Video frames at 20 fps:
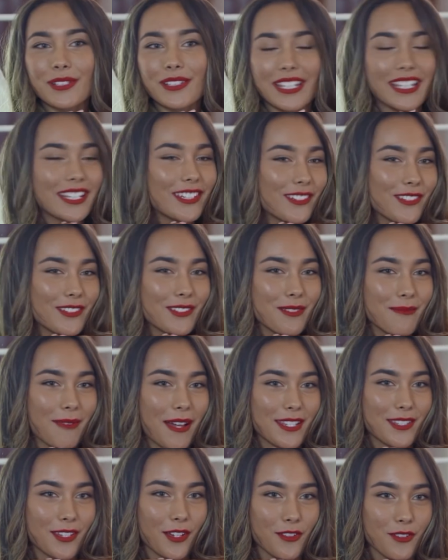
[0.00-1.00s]
will link you to
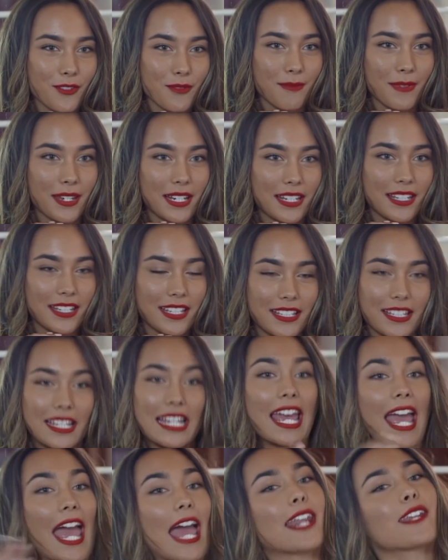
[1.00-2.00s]
my social media,
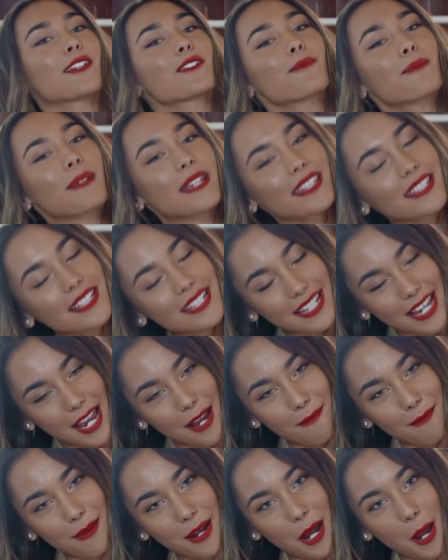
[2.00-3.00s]
and it'll be in the
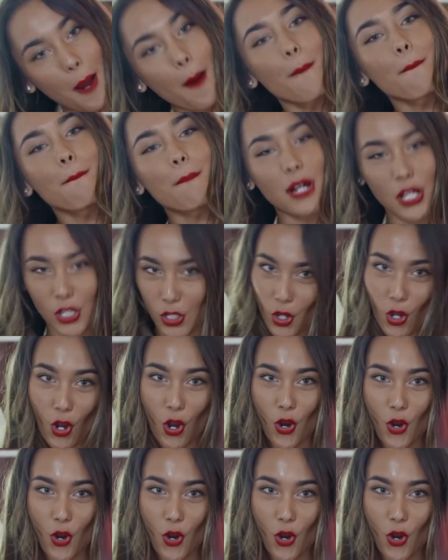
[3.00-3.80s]
down bar below.